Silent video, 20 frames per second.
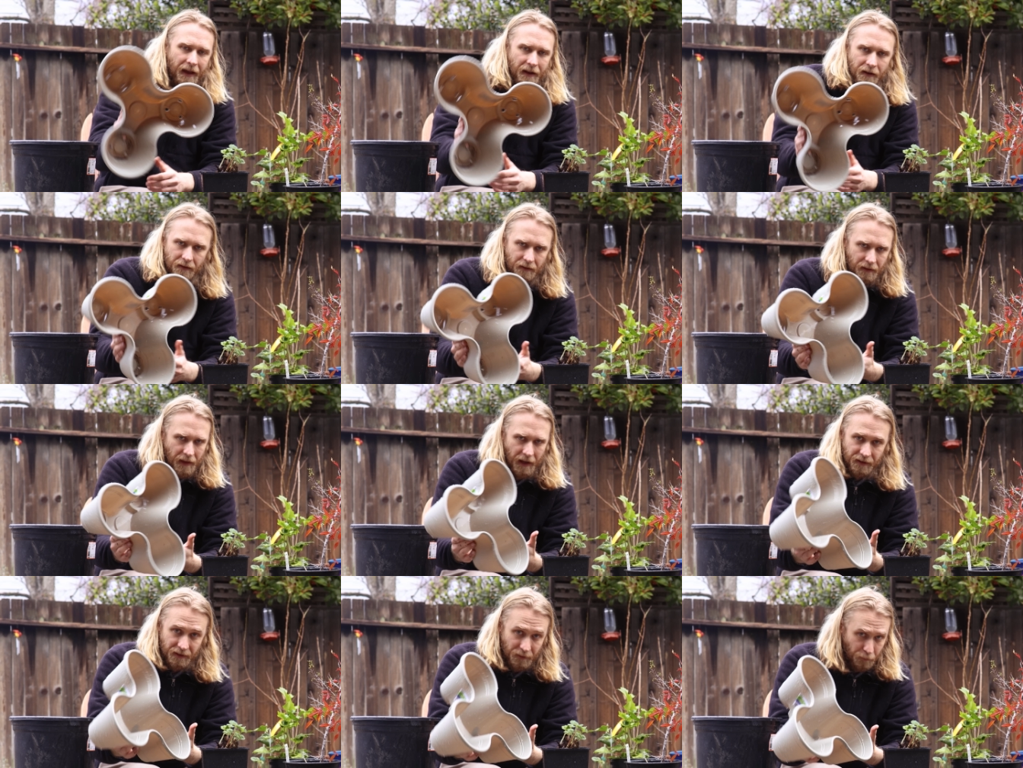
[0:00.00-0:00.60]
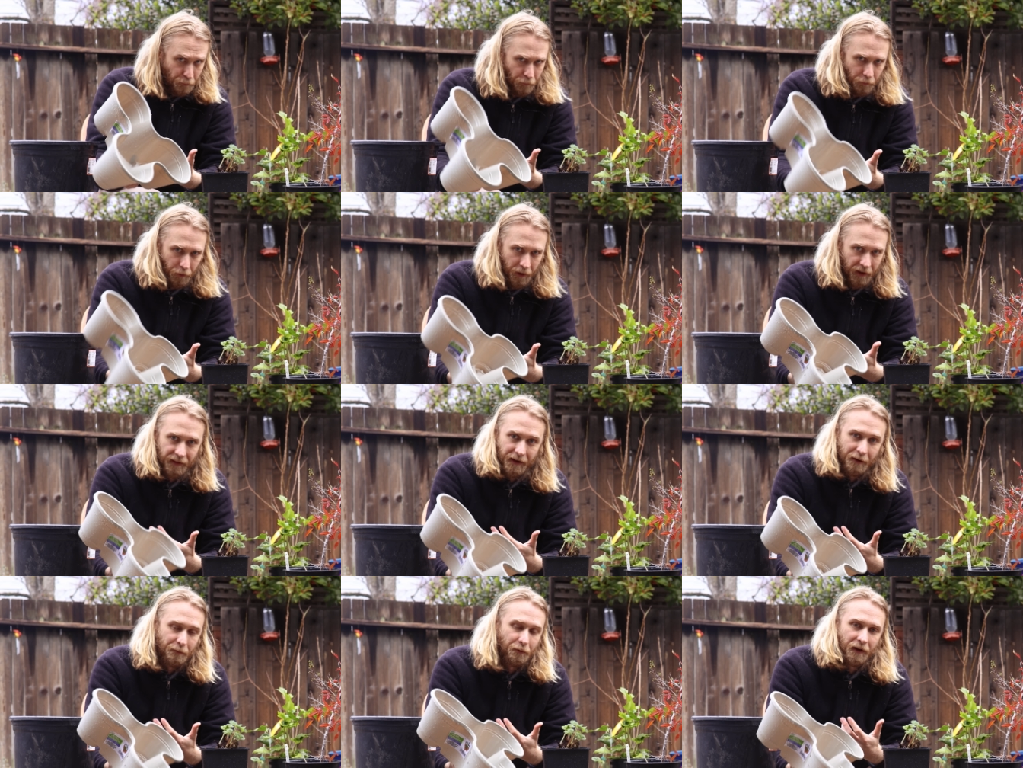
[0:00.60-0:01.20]
and that's
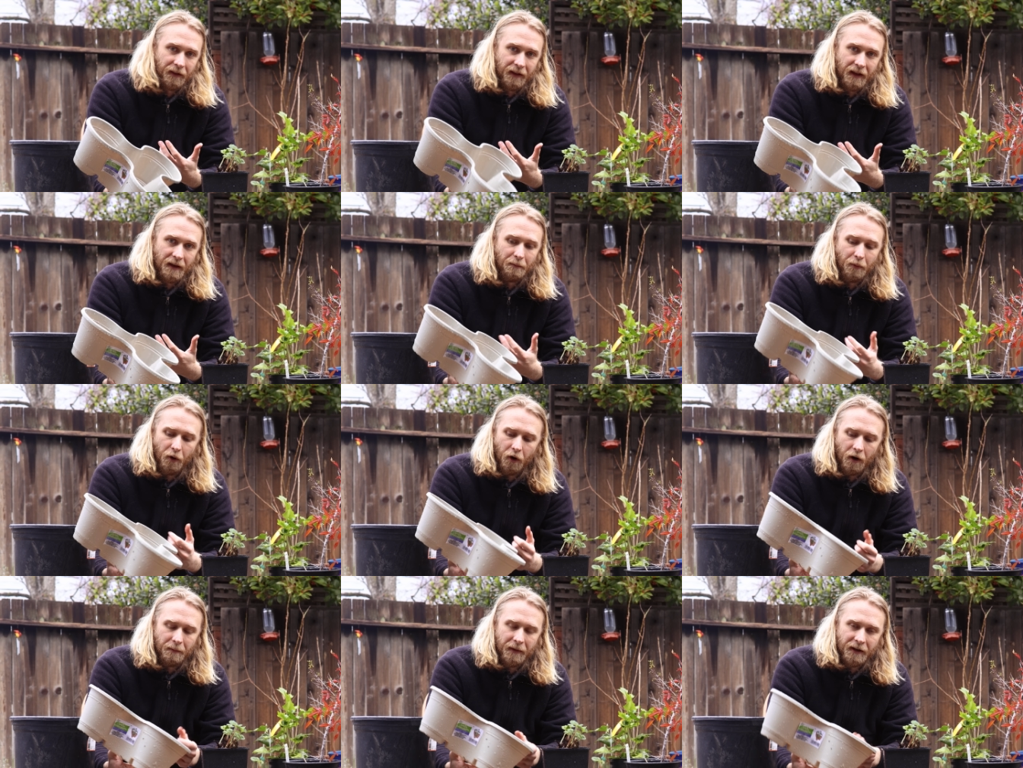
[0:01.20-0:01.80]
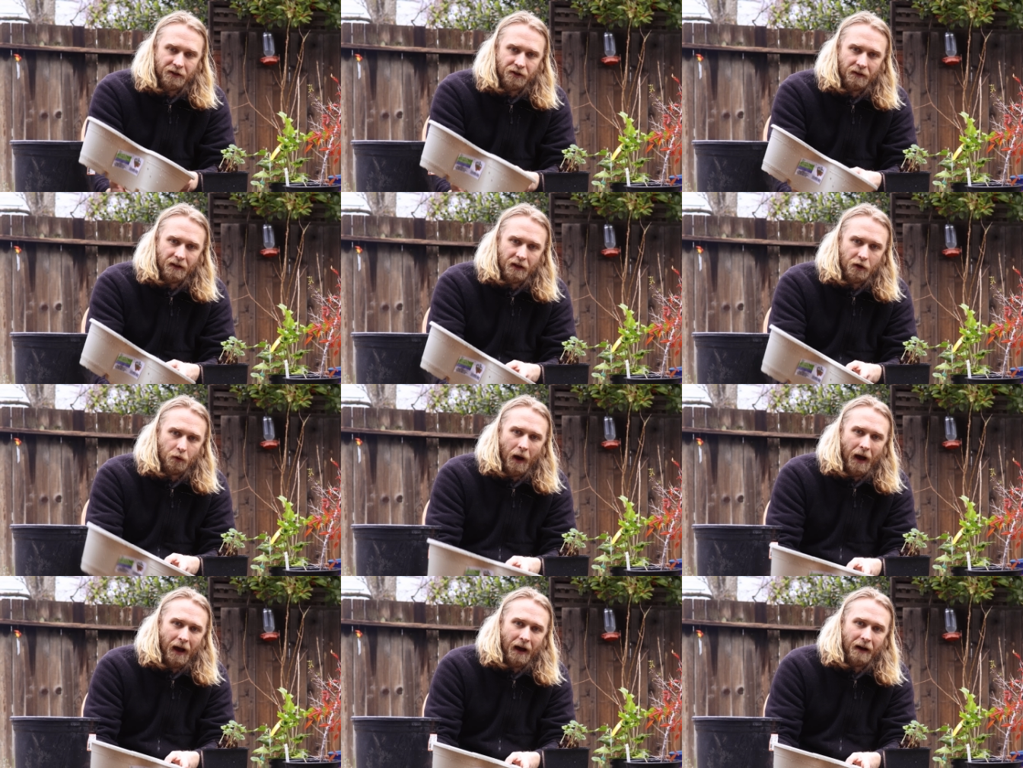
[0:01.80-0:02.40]
really, really important. Make sure that
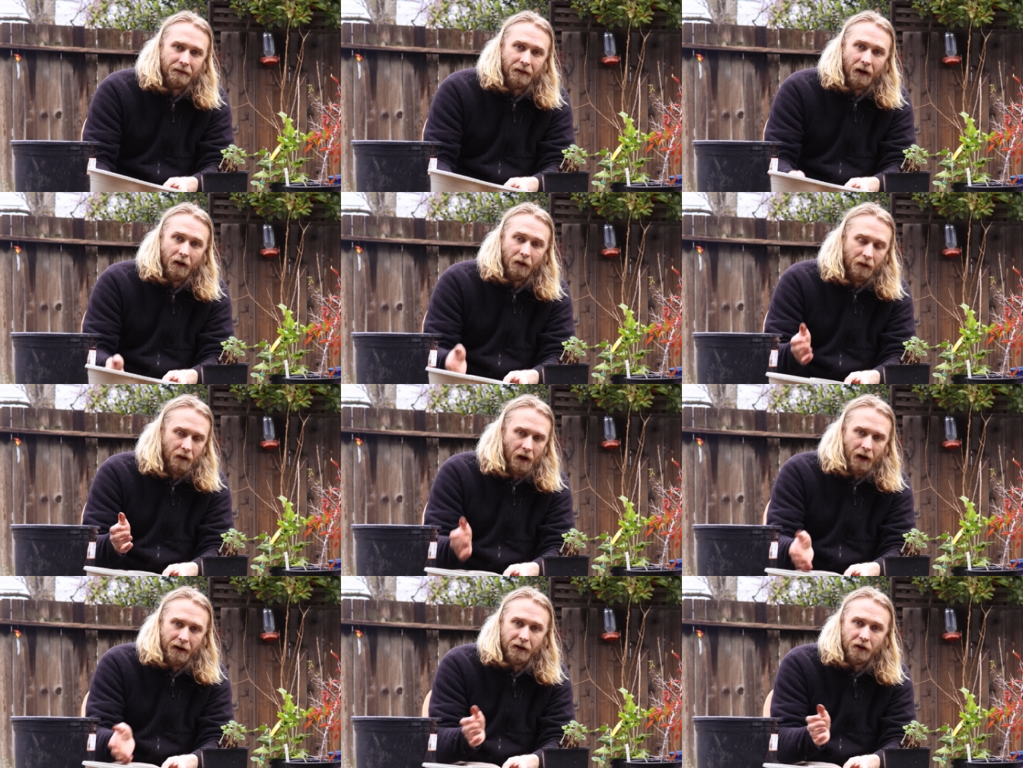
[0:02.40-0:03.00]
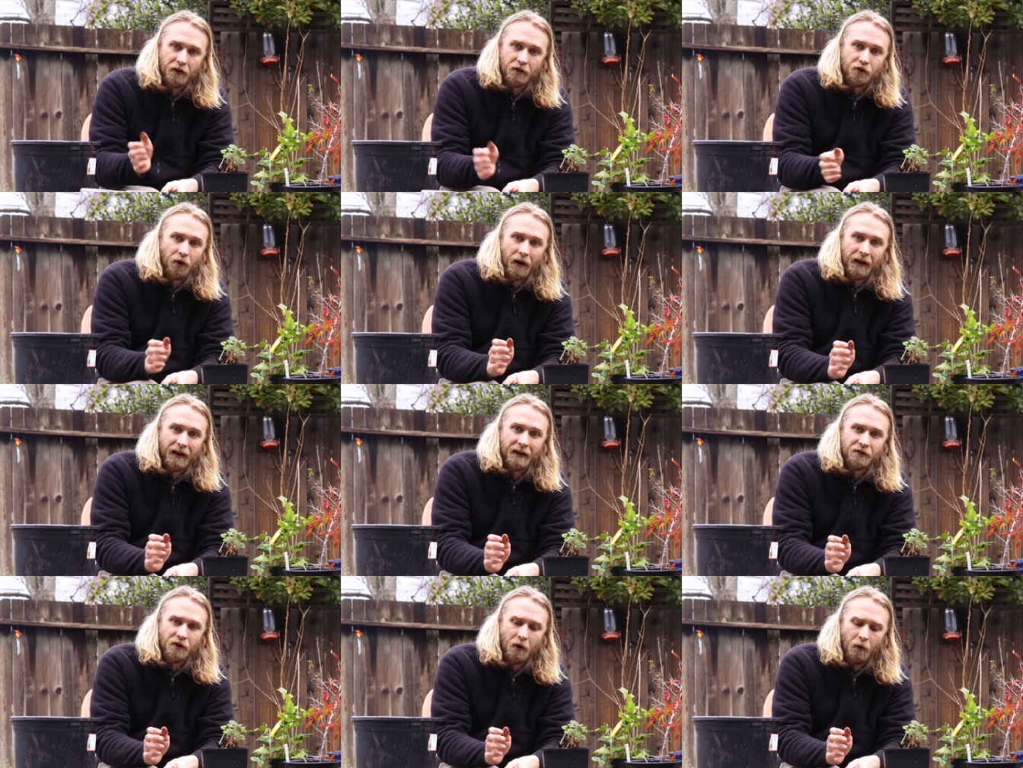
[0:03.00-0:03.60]
you have a lot of good
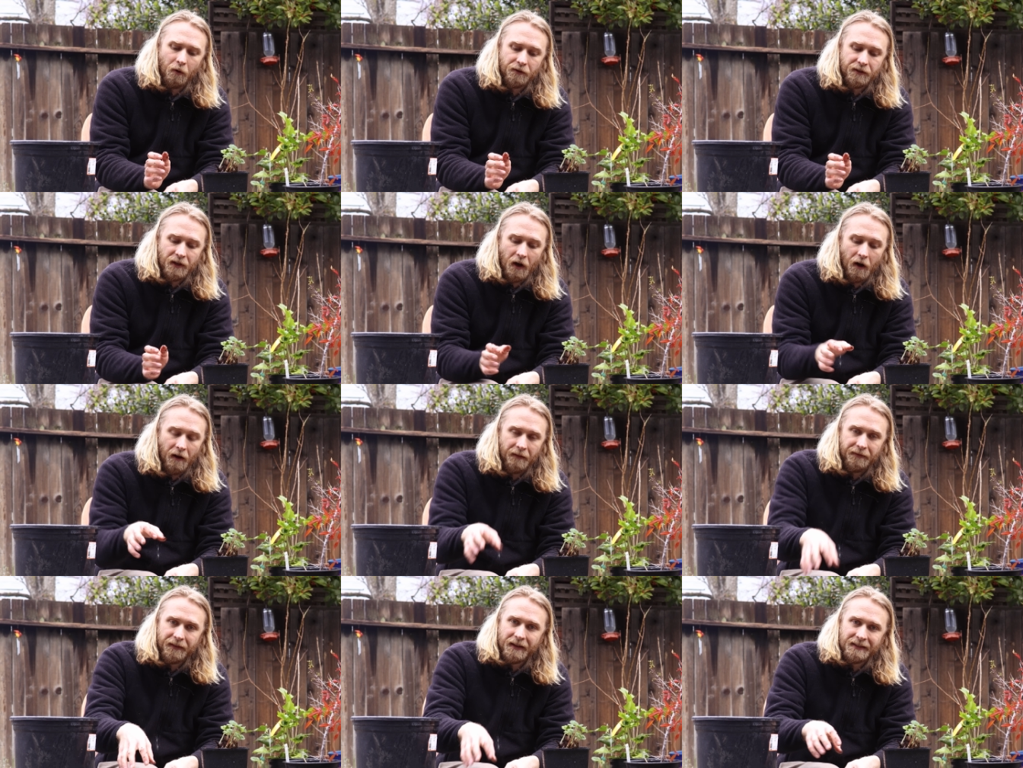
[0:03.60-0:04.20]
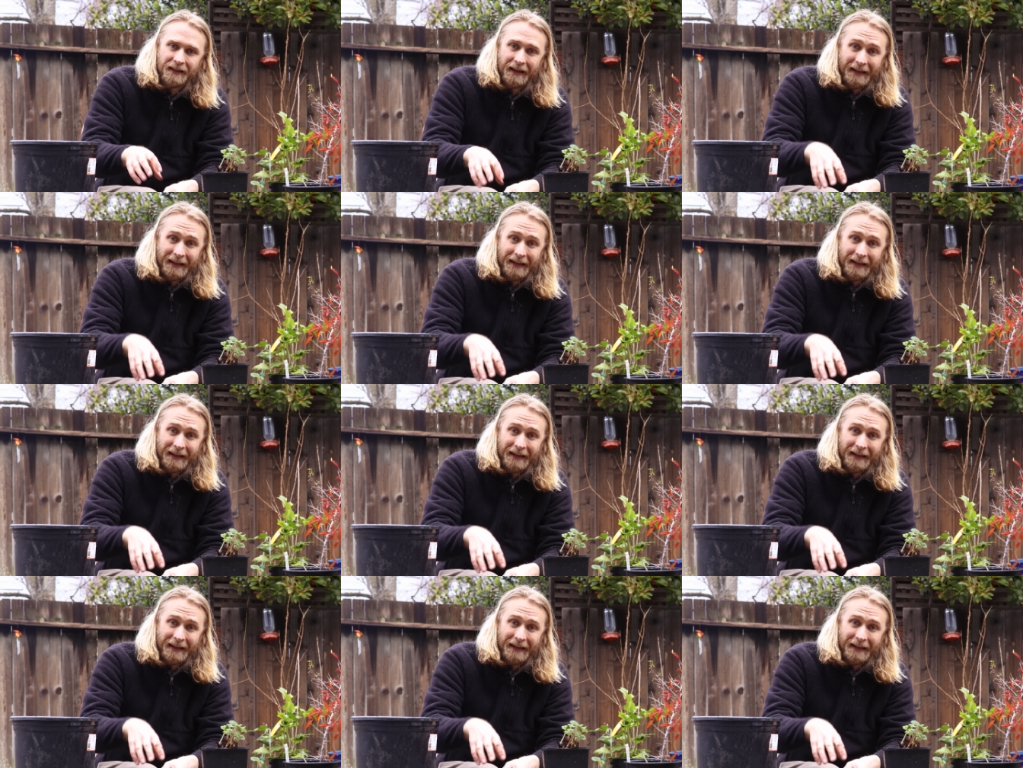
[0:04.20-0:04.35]
drainage holes on these.